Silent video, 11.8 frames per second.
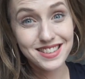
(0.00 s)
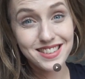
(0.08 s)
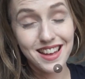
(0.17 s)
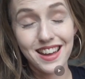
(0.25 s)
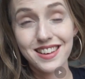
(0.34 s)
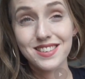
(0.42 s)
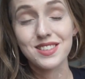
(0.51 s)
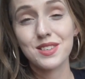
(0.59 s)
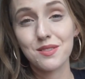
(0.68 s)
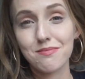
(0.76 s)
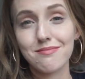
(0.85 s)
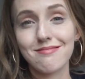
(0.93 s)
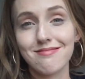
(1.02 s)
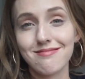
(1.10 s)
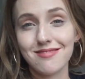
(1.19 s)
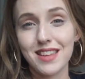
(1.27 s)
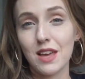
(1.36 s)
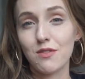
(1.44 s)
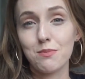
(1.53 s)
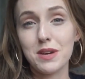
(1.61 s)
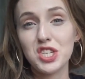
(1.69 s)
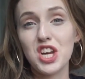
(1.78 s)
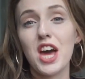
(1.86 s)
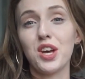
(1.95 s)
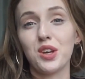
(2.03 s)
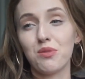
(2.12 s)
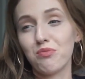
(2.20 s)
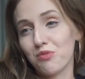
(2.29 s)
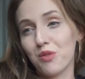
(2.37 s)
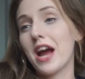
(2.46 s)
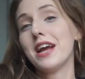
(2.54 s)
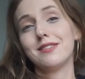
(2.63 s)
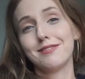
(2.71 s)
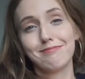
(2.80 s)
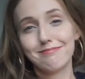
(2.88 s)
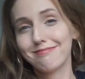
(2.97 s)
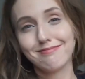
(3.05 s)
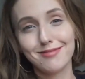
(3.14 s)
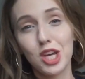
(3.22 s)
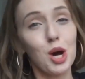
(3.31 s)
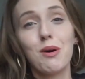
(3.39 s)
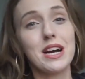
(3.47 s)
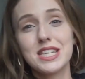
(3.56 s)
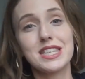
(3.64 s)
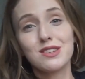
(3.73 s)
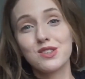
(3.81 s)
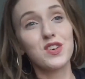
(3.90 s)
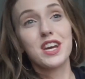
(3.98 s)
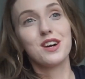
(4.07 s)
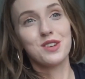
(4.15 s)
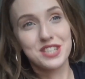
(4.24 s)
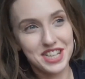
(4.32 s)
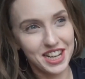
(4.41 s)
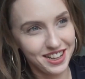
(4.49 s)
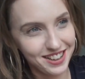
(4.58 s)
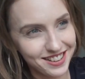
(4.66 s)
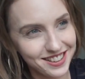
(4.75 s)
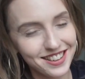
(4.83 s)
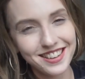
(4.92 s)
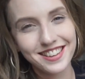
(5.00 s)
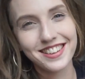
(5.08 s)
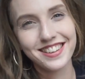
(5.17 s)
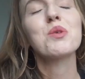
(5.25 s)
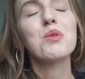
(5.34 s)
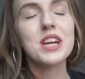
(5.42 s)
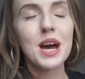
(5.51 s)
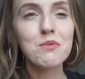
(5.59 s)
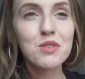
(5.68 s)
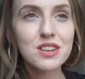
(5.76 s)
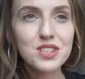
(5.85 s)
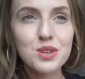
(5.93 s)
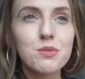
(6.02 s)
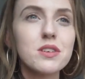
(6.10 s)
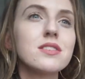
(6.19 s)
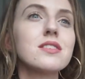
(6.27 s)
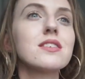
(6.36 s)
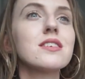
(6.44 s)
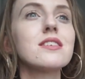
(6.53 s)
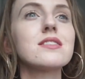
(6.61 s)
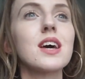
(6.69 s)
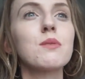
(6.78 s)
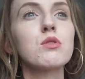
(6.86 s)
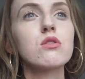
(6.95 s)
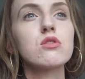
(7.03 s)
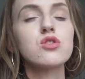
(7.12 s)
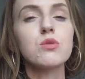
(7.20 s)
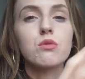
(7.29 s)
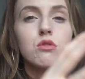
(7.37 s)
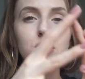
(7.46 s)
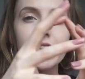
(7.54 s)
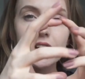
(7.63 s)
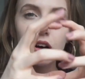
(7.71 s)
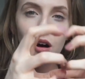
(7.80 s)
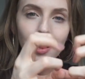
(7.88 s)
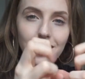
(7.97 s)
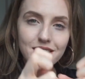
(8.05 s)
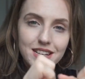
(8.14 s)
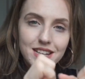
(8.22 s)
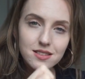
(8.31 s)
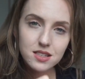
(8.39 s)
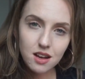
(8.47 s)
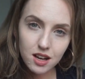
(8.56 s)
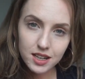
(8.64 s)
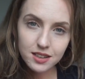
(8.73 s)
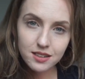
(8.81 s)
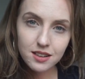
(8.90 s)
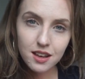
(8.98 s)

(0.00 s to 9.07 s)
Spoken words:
And even my channel, right? Go watch these videos. What I'm going to do personally is I'm going to break all of these down